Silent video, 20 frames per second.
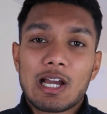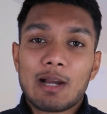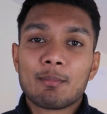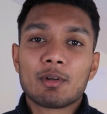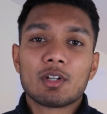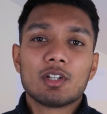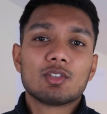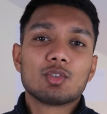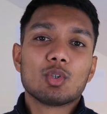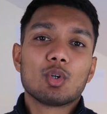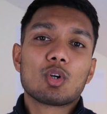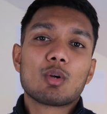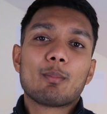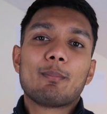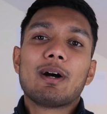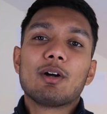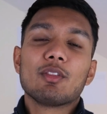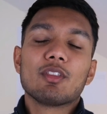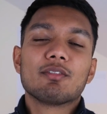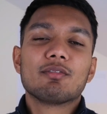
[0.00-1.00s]
I'm going to talk
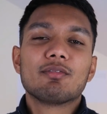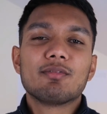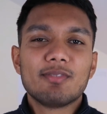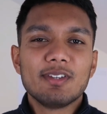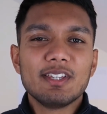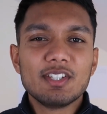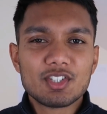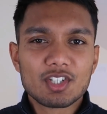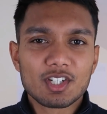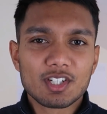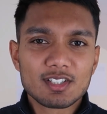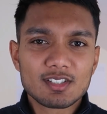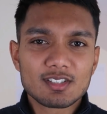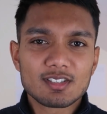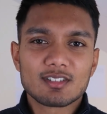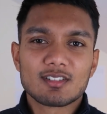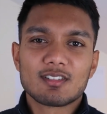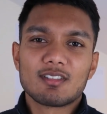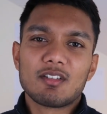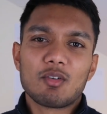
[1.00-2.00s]
about the
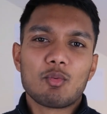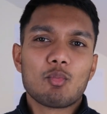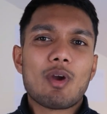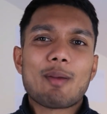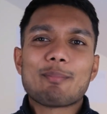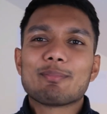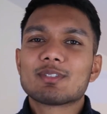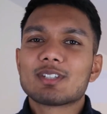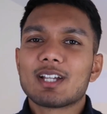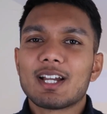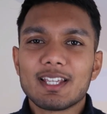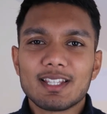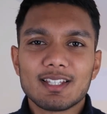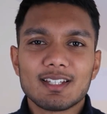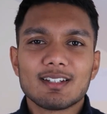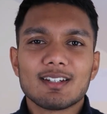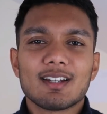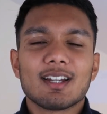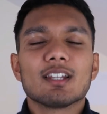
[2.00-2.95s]
features, the website,